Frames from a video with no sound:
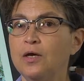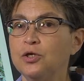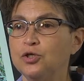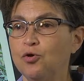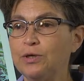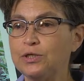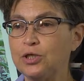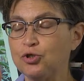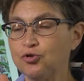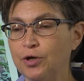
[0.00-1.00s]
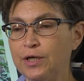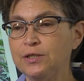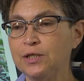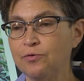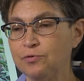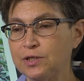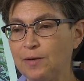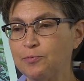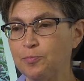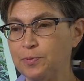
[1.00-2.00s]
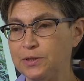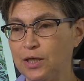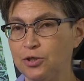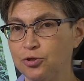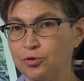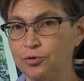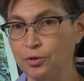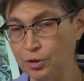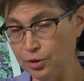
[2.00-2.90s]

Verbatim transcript: So it's the transient receptor potential